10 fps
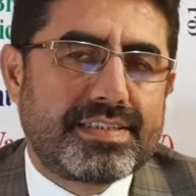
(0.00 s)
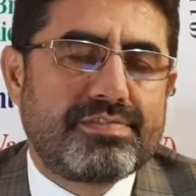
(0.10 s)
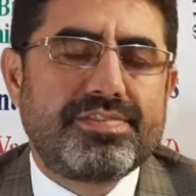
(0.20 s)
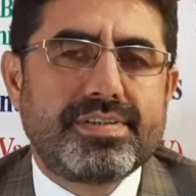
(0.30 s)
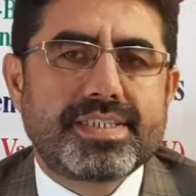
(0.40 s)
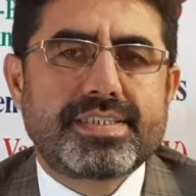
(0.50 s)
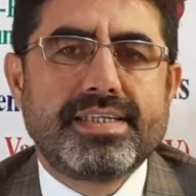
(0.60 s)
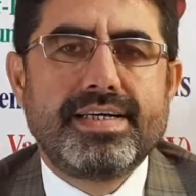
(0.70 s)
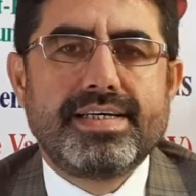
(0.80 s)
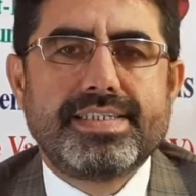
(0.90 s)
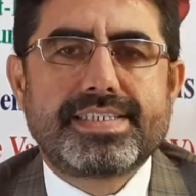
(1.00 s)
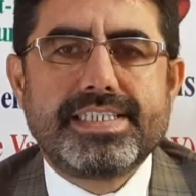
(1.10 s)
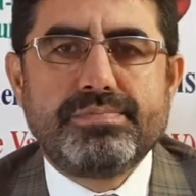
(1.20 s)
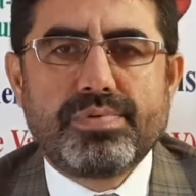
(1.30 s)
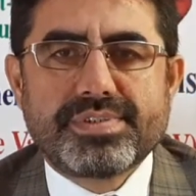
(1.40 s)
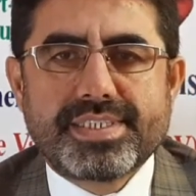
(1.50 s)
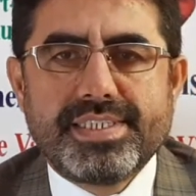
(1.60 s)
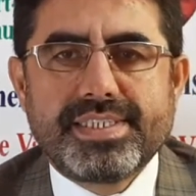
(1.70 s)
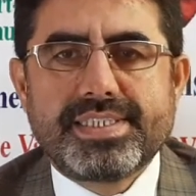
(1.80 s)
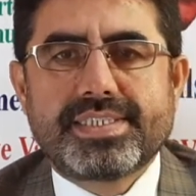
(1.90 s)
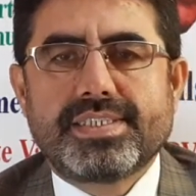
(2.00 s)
The first step or stage is